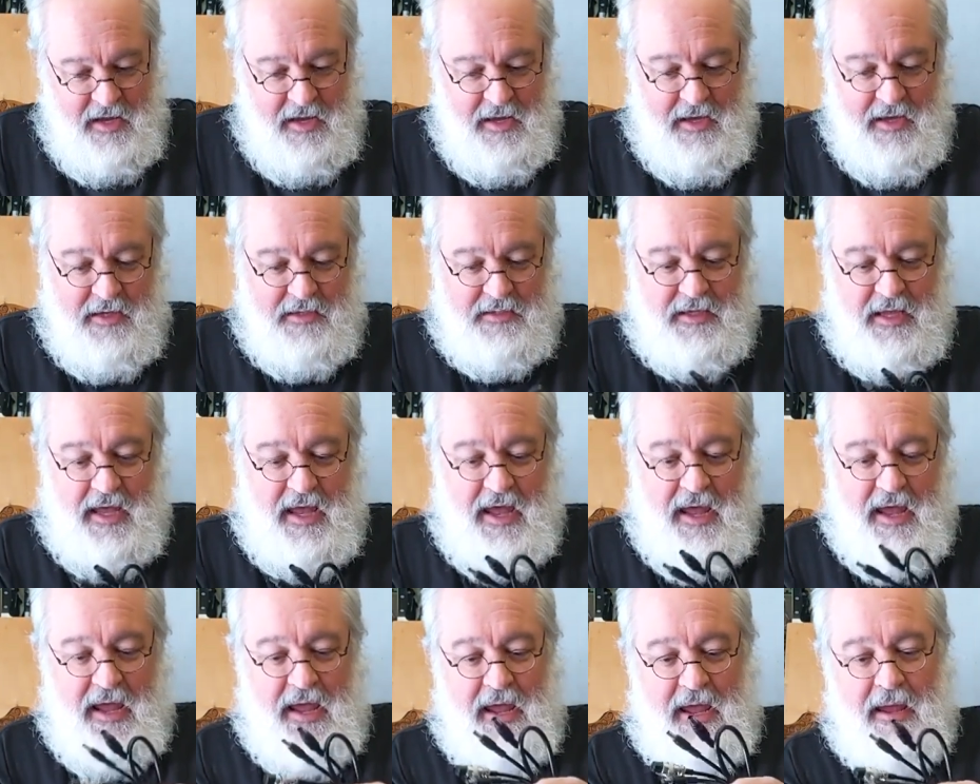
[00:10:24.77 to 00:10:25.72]
is
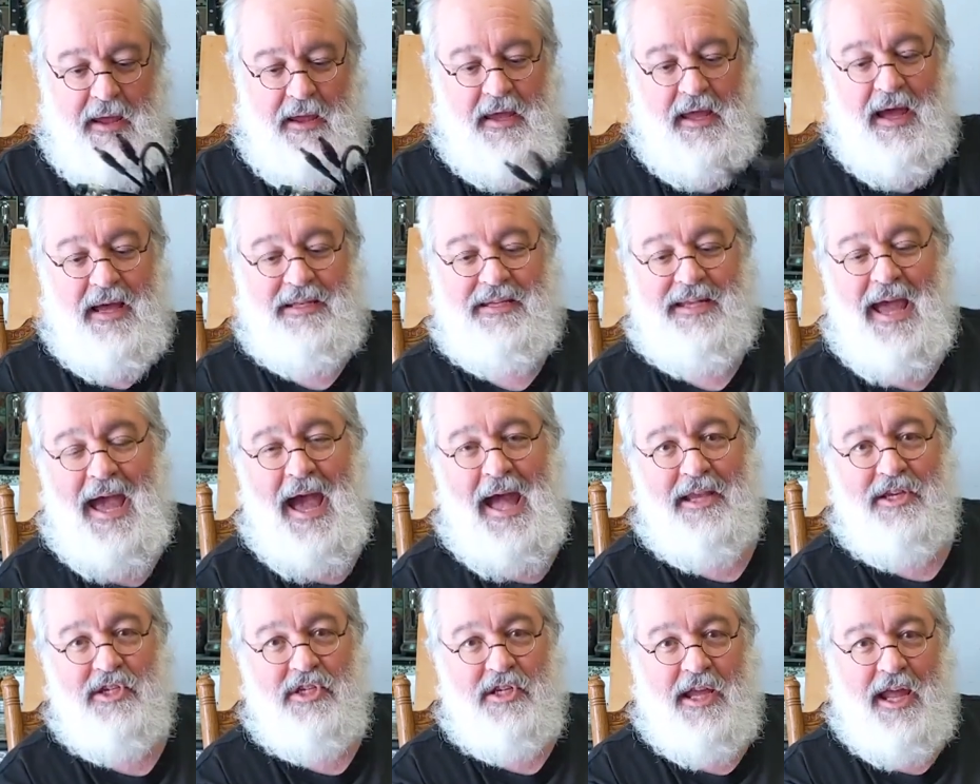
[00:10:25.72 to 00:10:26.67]
a
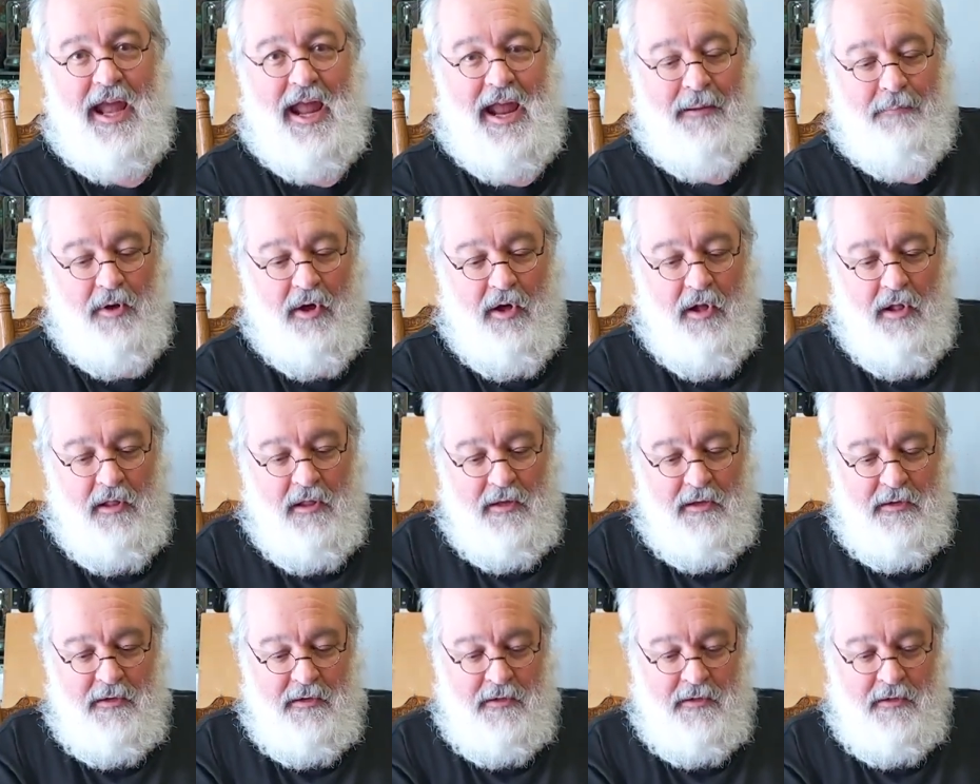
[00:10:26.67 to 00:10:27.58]
attached cable.